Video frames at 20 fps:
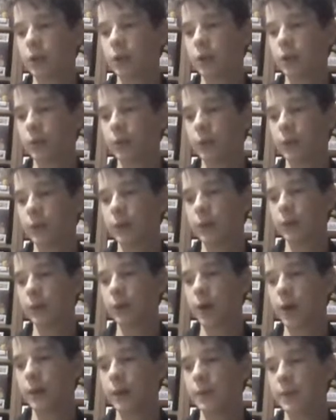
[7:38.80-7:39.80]
comment,
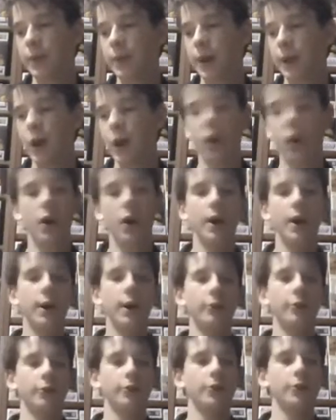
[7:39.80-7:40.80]
subscribe. Oh, and
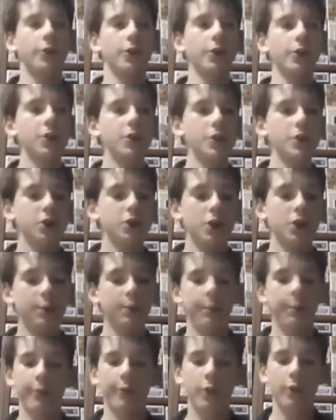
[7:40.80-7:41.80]
also, just
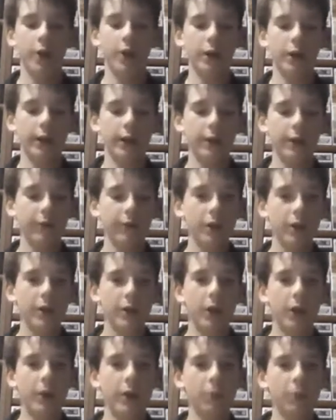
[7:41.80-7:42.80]
before I leave,
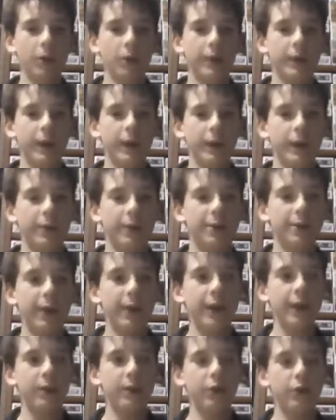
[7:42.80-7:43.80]
I want to say
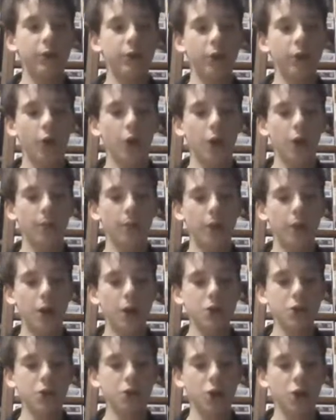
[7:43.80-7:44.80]
thank you so
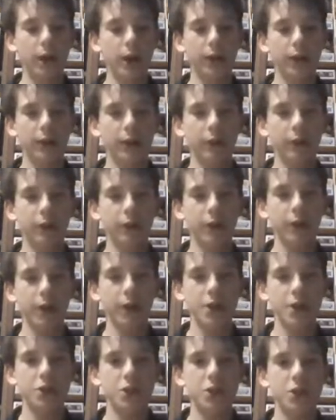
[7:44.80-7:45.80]
much. I
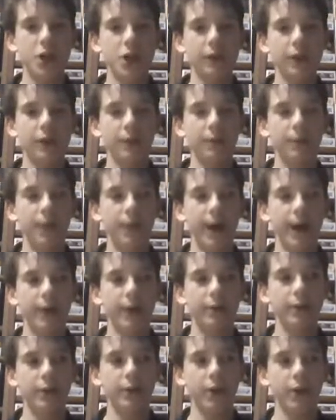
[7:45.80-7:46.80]
literally just made
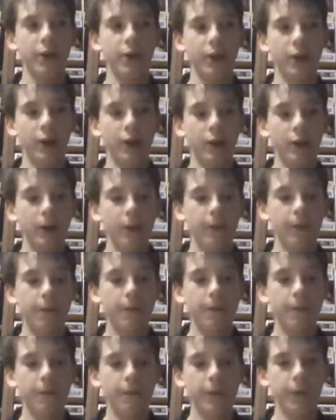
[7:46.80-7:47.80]
the
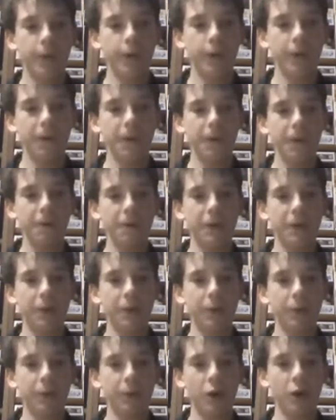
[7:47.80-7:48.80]
the 50
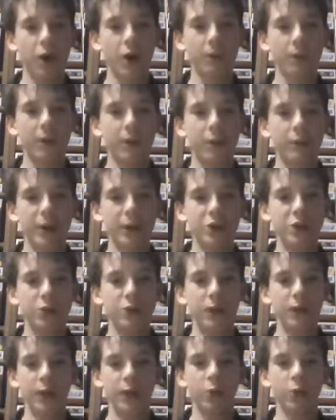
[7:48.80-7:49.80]
subscriber special,
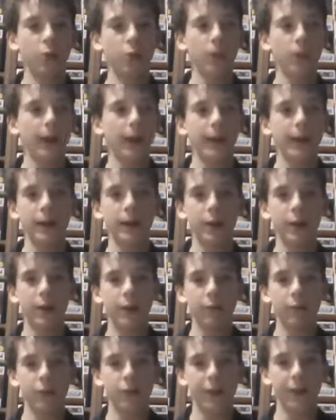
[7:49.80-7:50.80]
and already I've
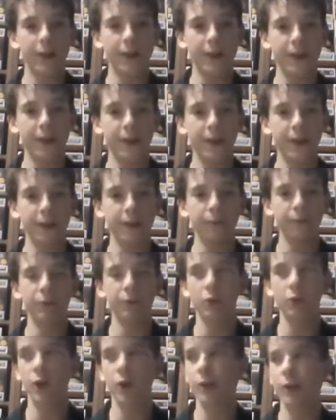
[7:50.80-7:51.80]
got 60
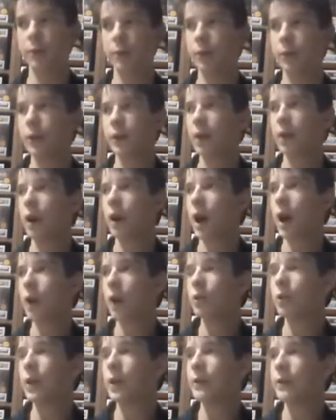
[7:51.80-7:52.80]
subscribers. I
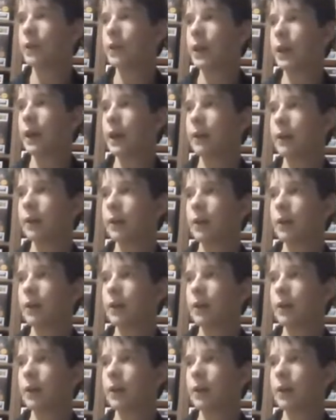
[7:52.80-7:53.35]
couldn't even get